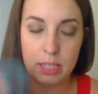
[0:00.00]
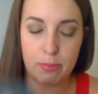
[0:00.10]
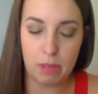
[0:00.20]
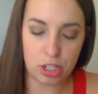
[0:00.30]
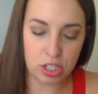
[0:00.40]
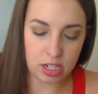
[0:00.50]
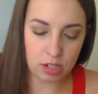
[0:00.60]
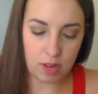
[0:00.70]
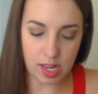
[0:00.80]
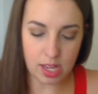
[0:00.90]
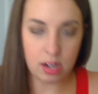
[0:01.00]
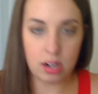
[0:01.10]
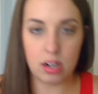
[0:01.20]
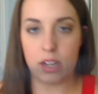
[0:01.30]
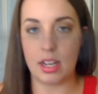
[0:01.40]
smudge stick right
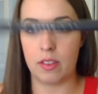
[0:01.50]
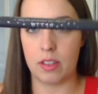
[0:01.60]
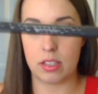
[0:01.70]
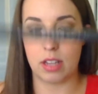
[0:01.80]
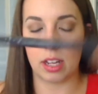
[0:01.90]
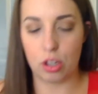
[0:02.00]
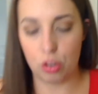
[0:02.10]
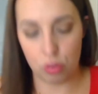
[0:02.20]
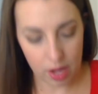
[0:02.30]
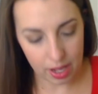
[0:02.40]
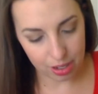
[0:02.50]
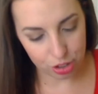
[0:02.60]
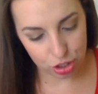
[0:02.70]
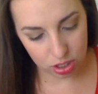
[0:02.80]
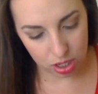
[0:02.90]
here in this like
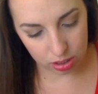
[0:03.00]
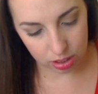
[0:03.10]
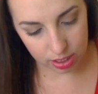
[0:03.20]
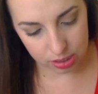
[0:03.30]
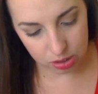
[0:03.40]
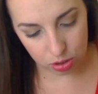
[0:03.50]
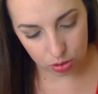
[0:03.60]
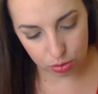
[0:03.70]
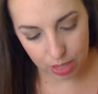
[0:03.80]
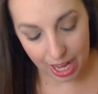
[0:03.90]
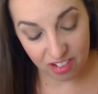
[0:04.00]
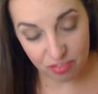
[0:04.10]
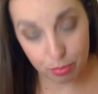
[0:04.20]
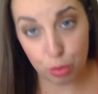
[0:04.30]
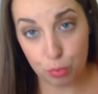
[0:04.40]
grayish color. It's called
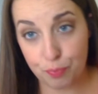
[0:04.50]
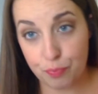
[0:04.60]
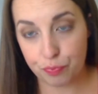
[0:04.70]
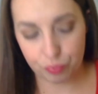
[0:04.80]
Half Moon.